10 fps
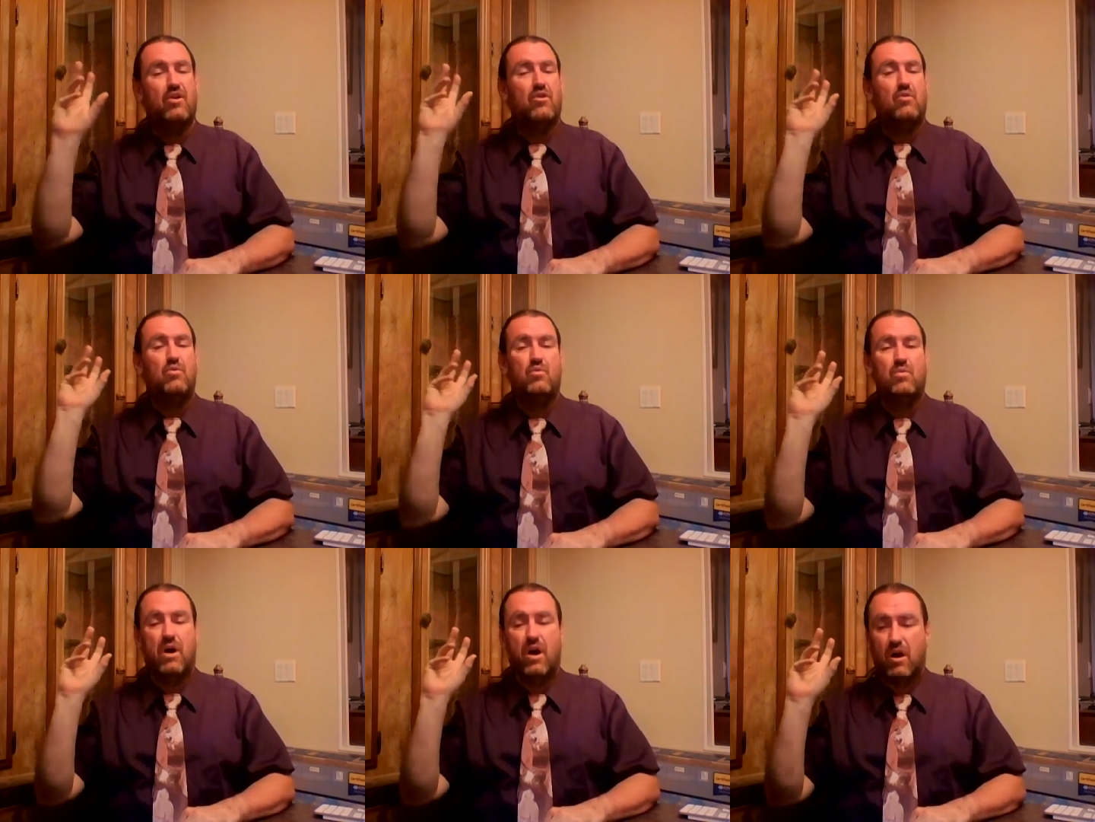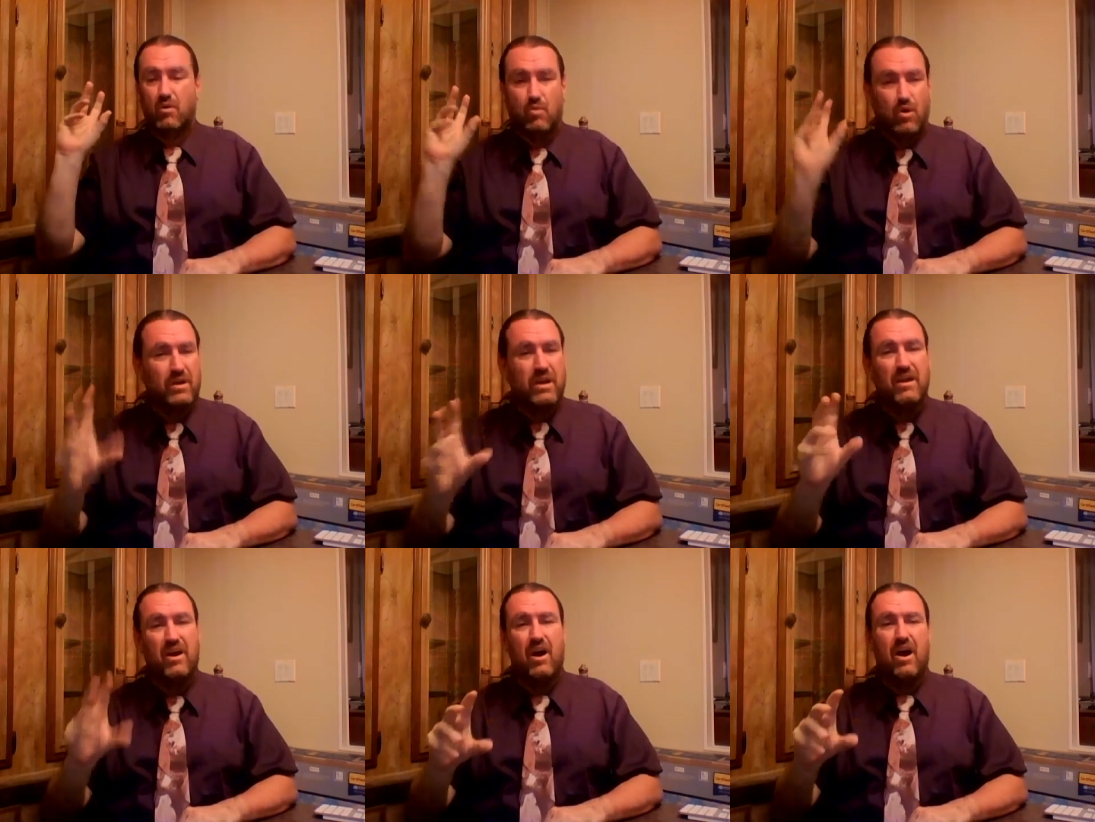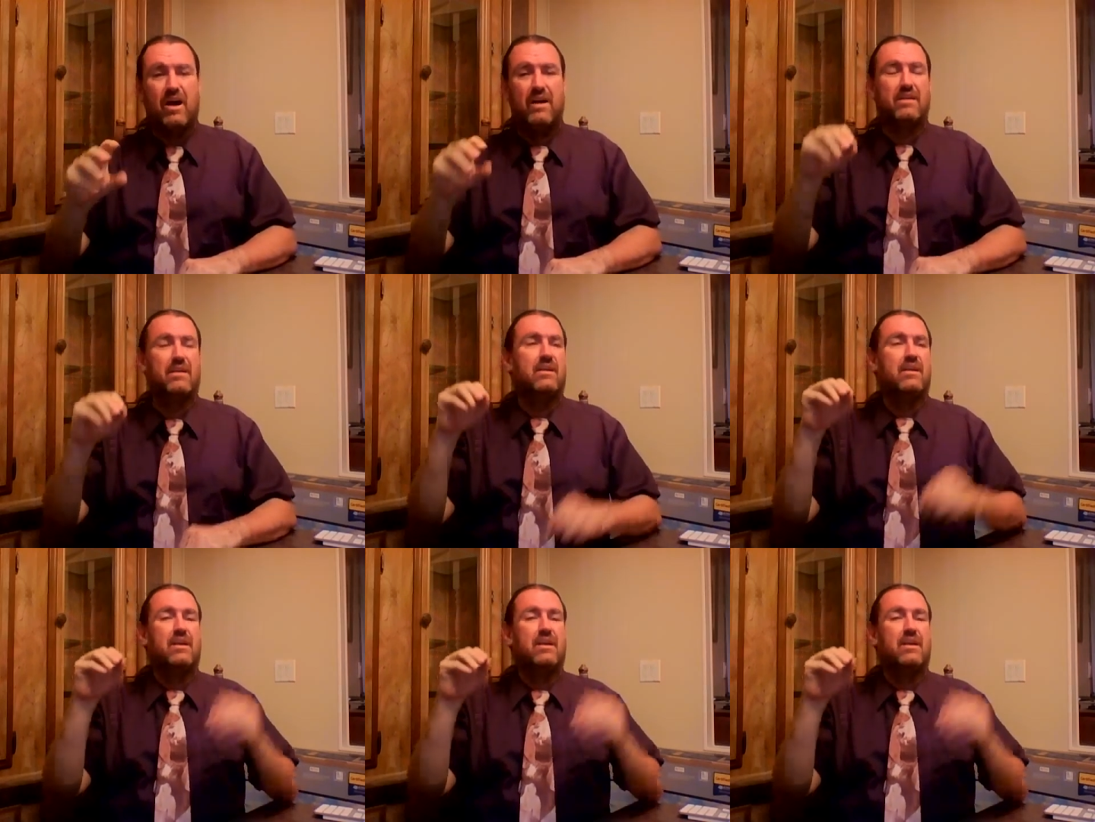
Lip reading: who are working on